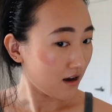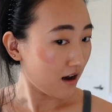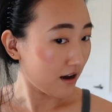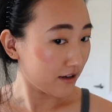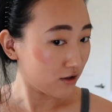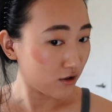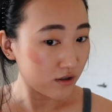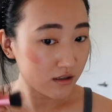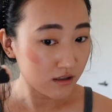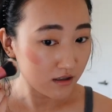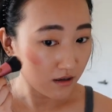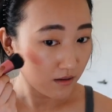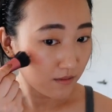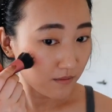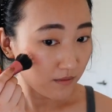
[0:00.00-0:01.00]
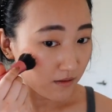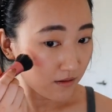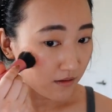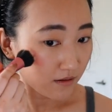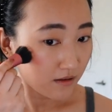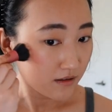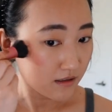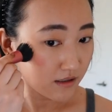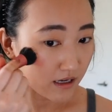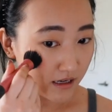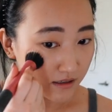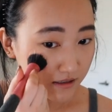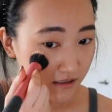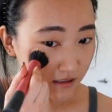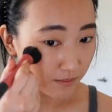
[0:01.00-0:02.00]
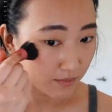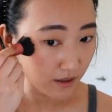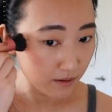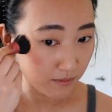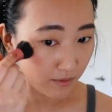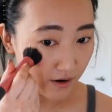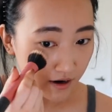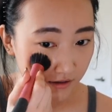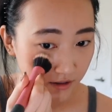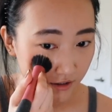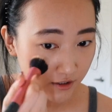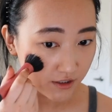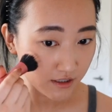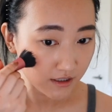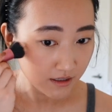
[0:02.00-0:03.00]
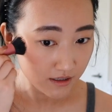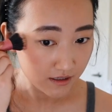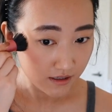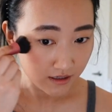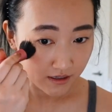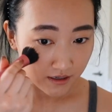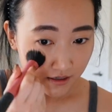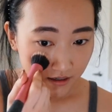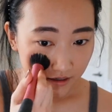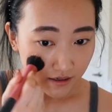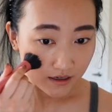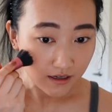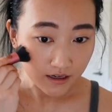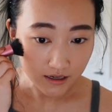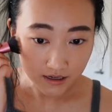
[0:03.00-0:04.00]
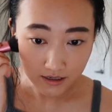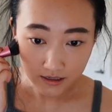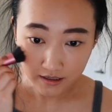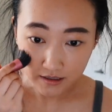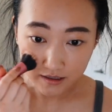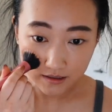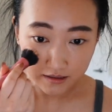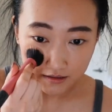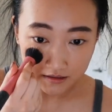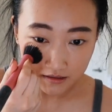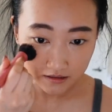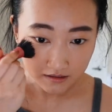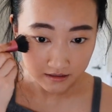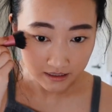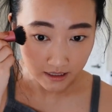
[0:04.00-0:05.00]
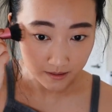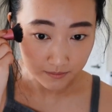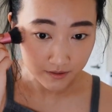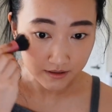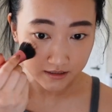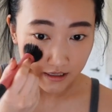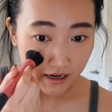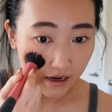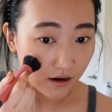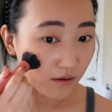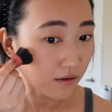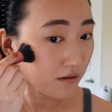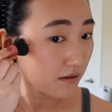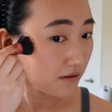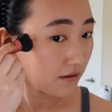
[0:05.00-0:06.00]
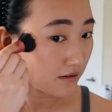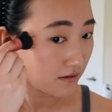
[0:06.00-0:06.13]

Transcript: I just take a stippling brush and dab this out.